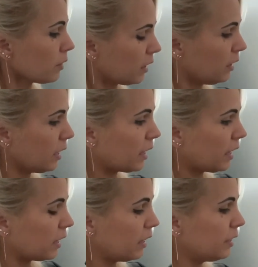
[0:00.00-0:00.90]
like
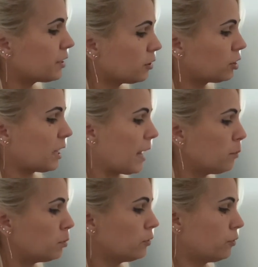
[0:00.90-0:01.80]
a little
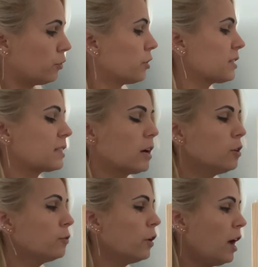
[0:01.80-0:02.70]
table for
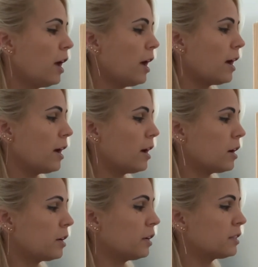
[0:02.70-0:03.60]
yourself
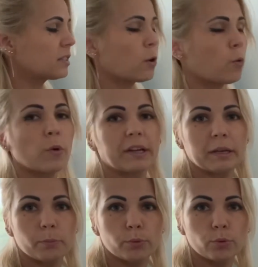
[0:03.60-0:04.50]
somewhere in a
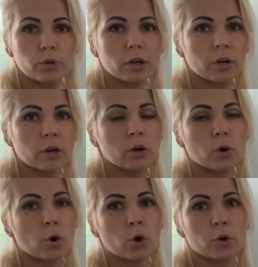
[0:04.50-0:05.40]
book
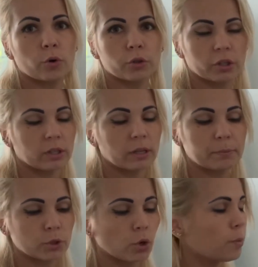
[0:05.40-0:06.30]
or on your
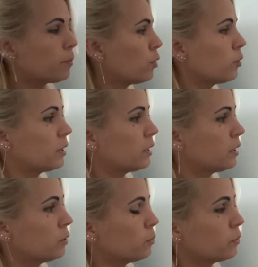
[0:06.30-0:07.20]
laptop, or
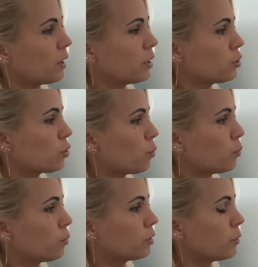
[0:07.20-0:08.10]
I don't know
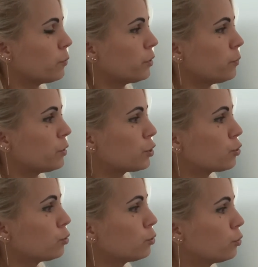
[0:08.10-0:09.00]
which
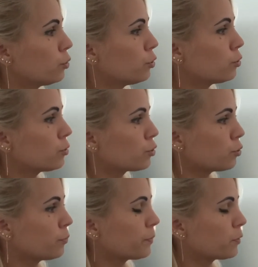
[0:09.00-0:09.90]
tool do you use
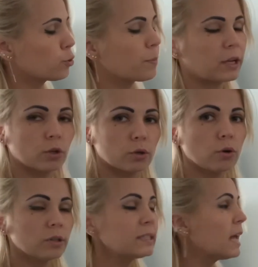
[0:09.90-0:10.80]
to make your
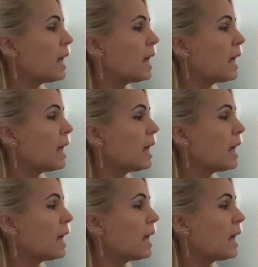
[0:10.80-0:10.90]
notes.